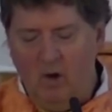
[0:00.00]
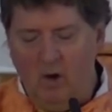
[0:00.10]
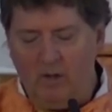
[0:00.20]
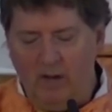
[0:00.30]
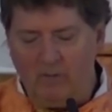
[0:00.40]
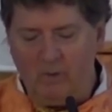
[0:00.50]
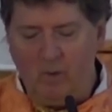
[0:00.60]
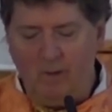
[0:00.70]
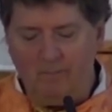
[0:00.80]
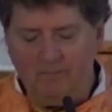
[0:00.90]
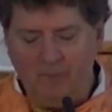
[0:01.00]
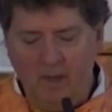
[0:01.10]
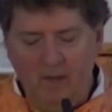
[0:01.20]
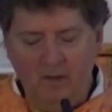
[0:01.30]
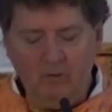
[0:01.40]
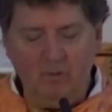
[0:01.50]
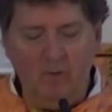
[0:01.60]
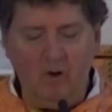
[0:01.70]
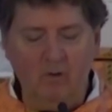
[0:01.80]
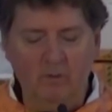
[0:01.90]
on everyone.
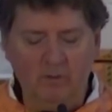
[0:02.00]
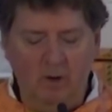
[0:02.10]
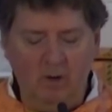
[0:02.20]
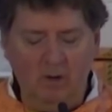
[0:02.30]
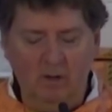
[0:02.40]
Tomorrow is our